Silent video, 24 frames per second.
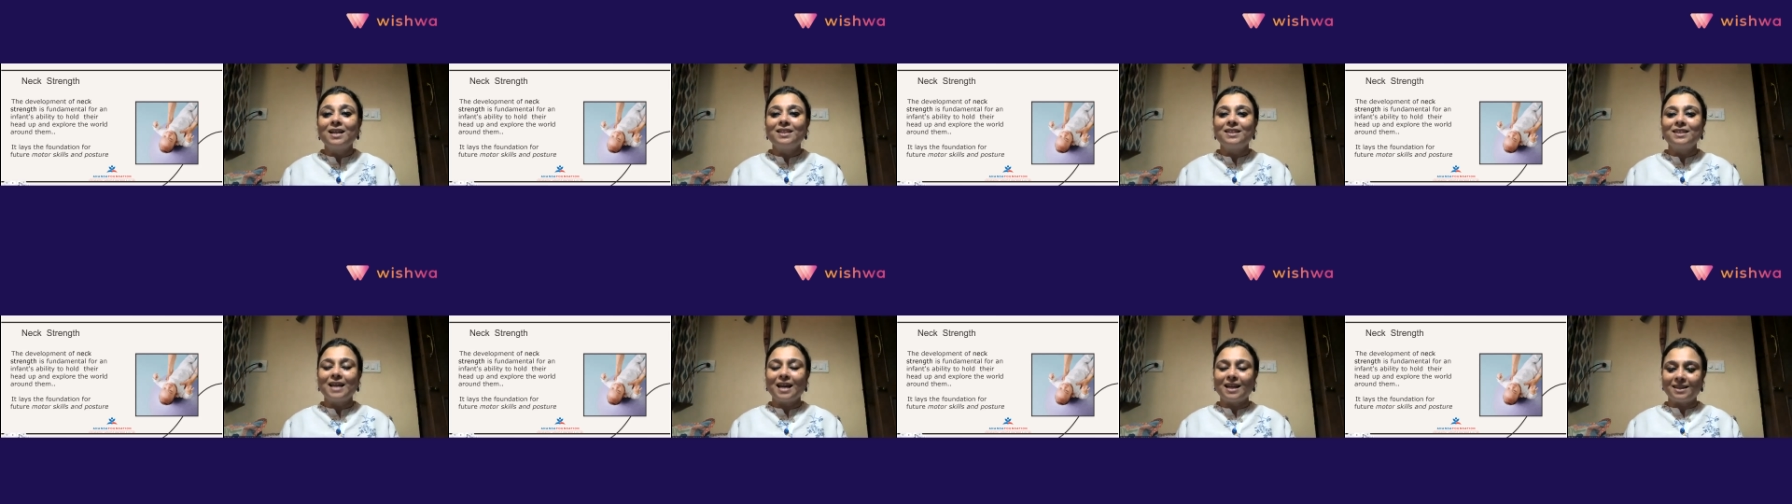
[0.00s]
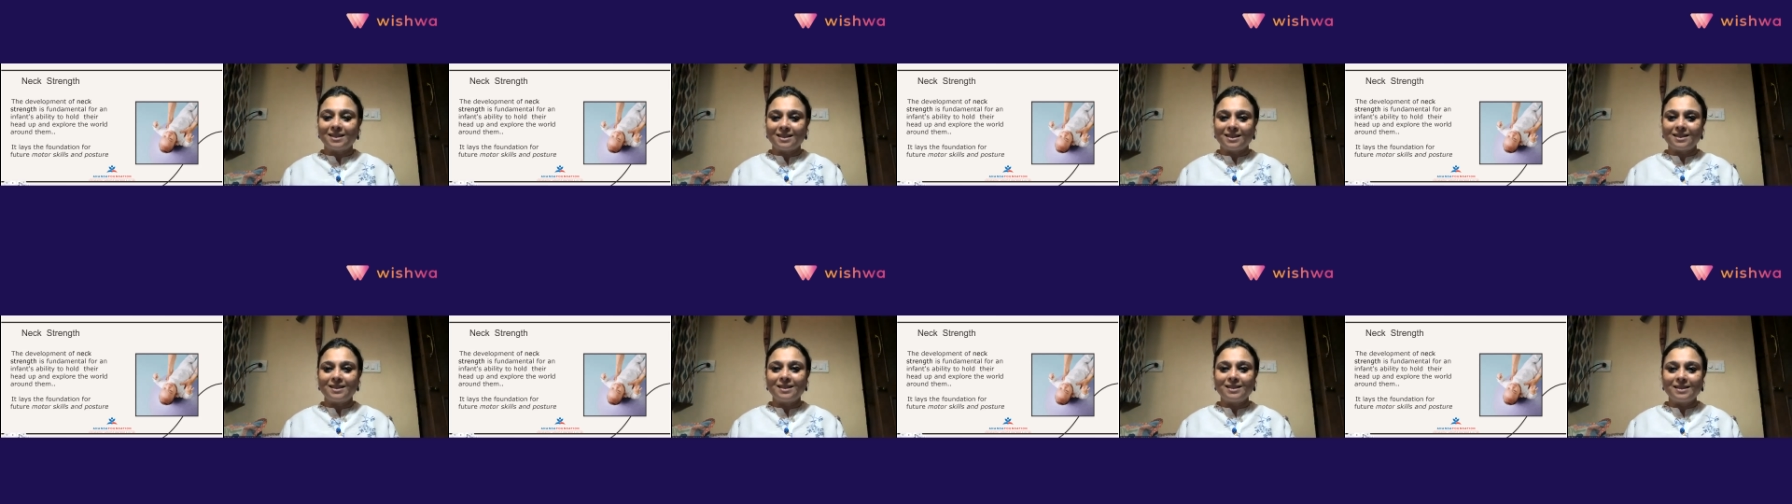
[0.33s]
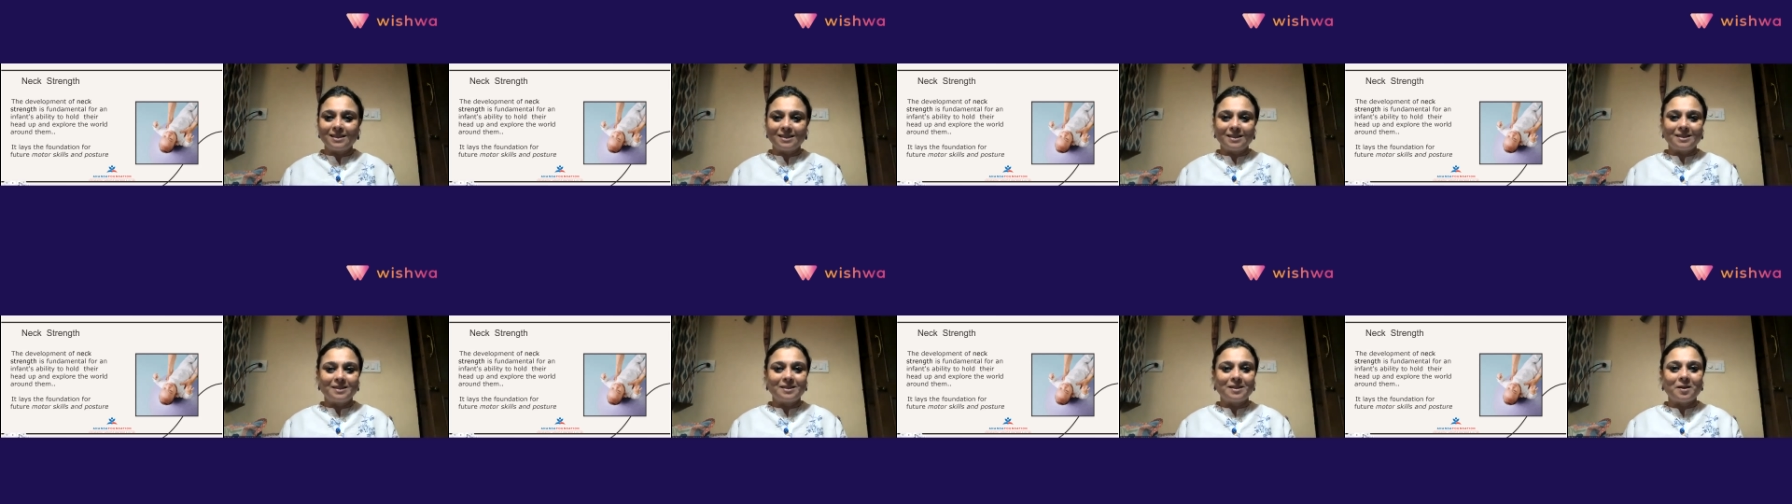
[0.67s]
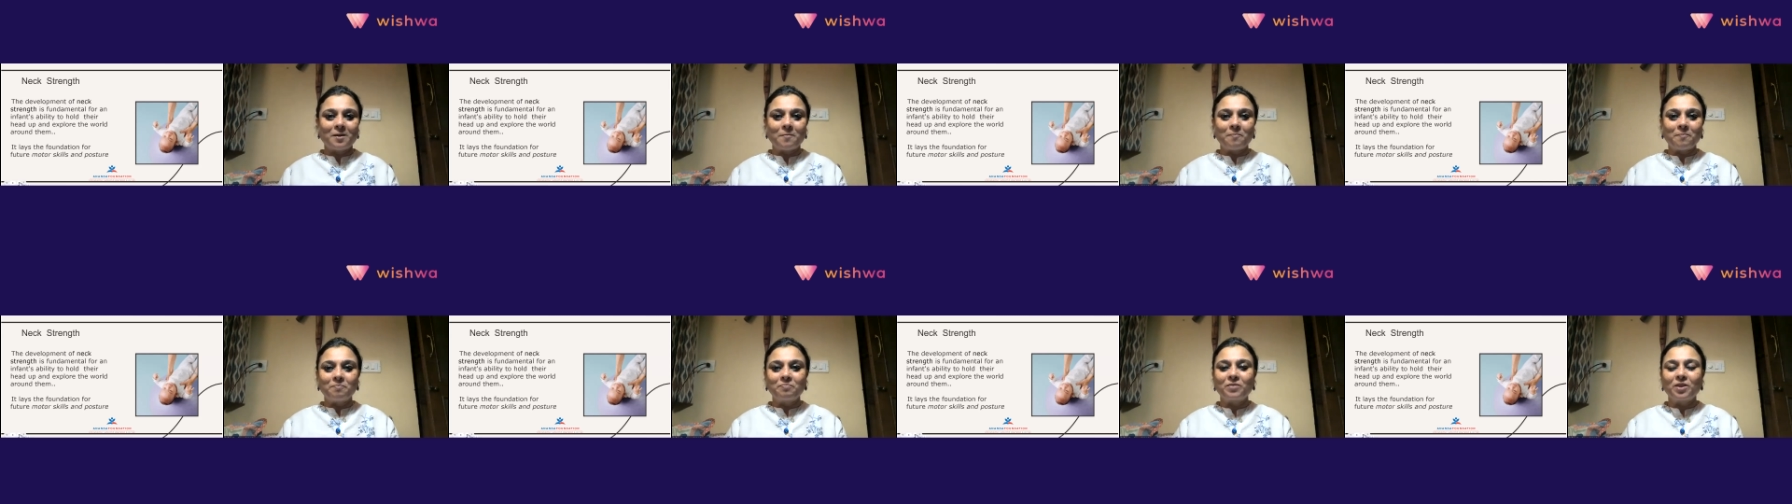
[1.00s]
that is,
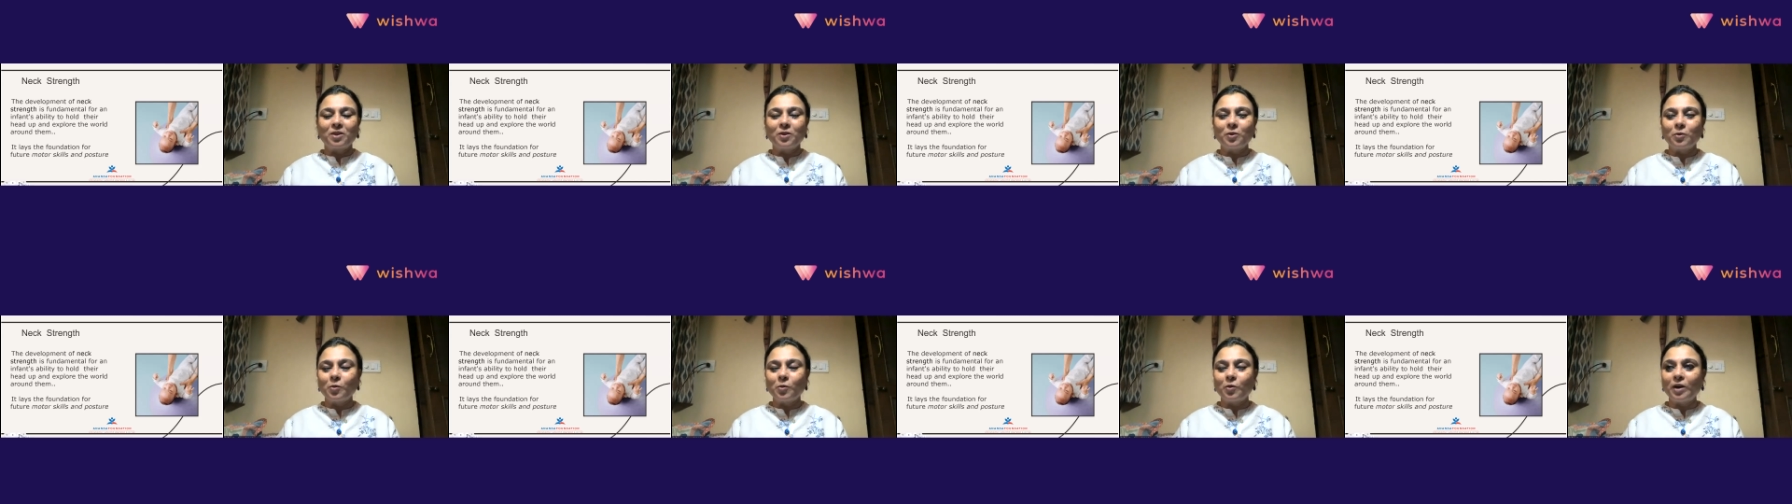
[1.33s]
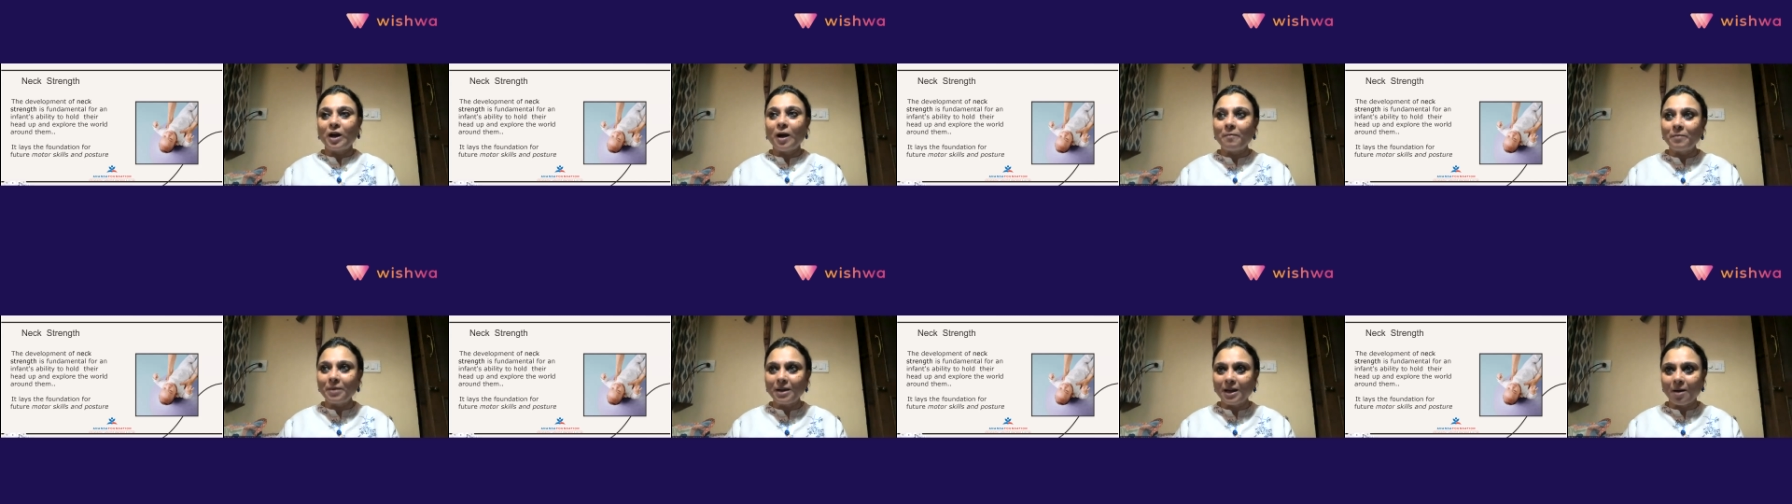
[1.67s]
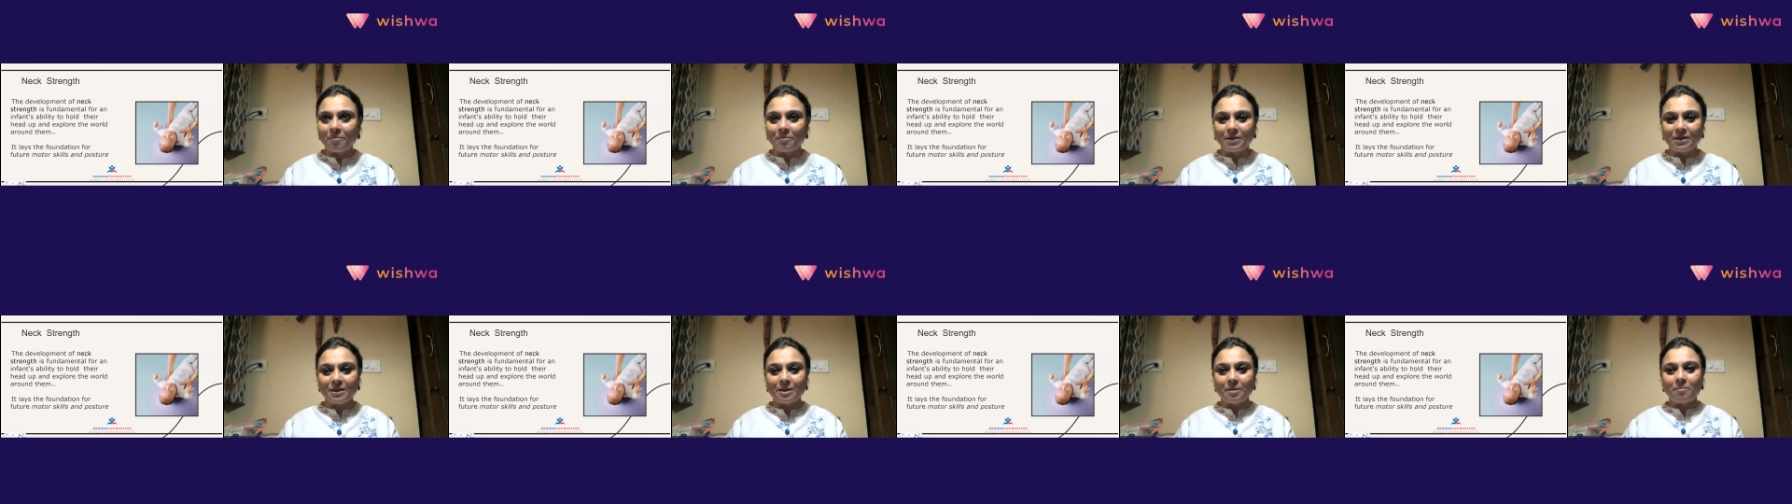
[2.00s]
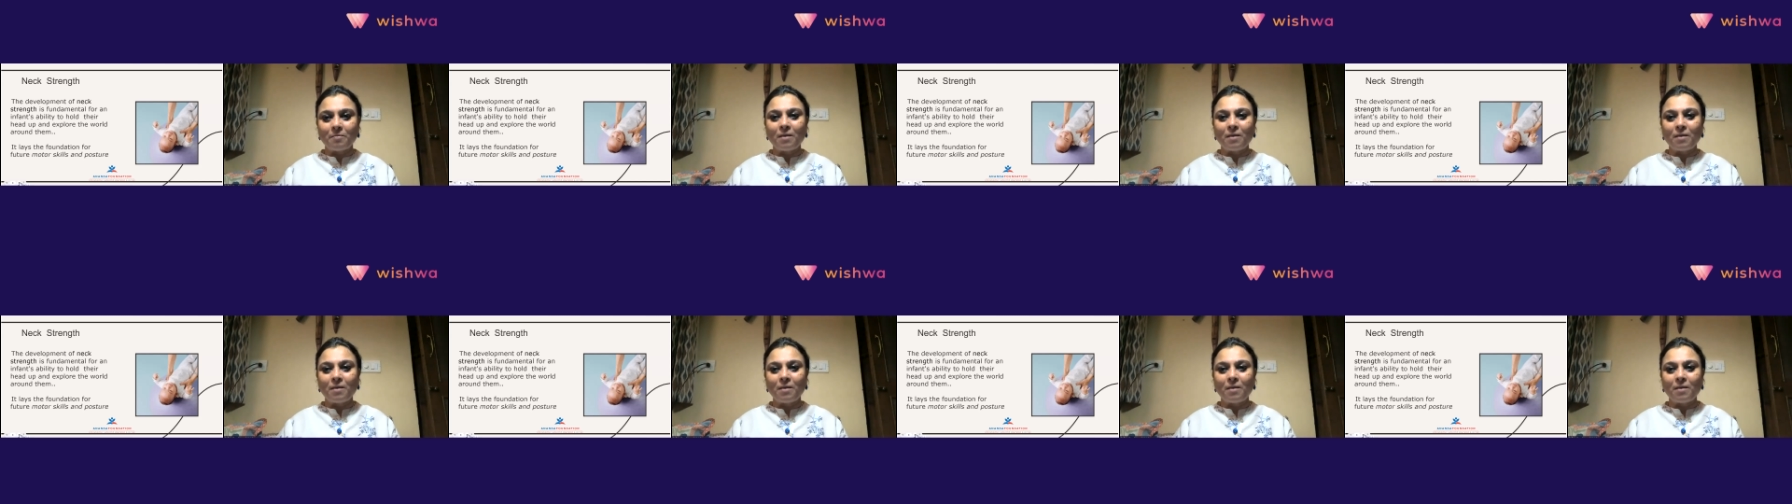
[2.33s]
um, you know, coming up in the